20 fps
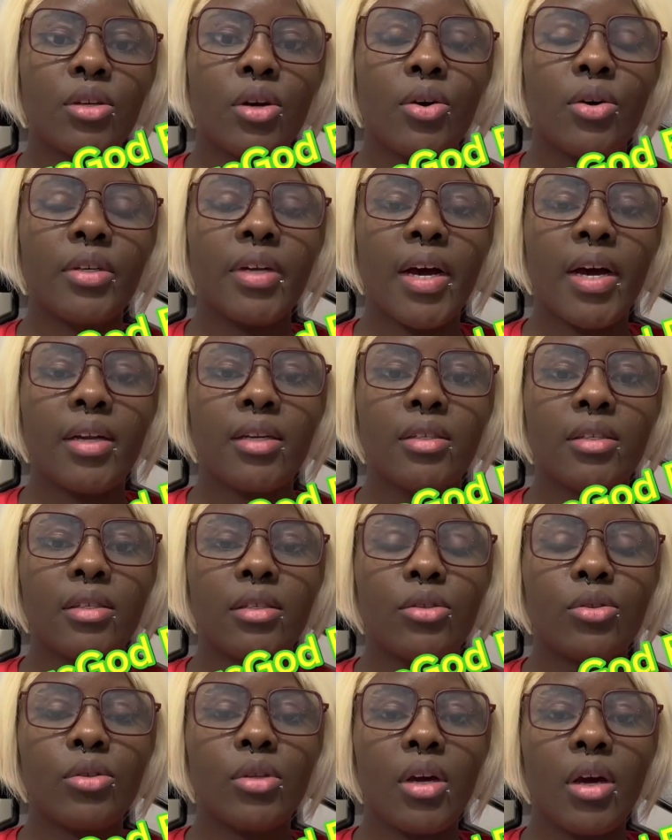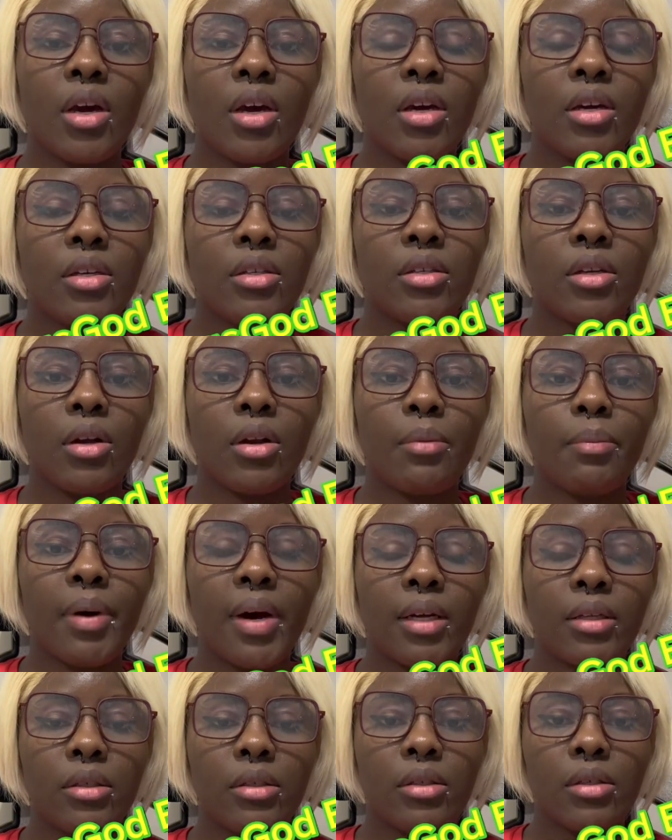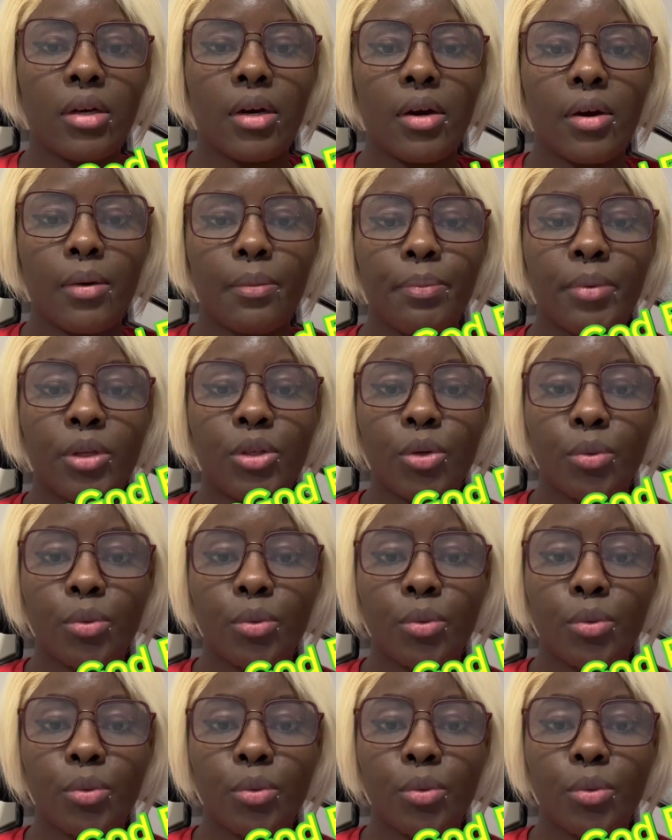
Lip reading: Even talking when he did live video, say if anything happened to them,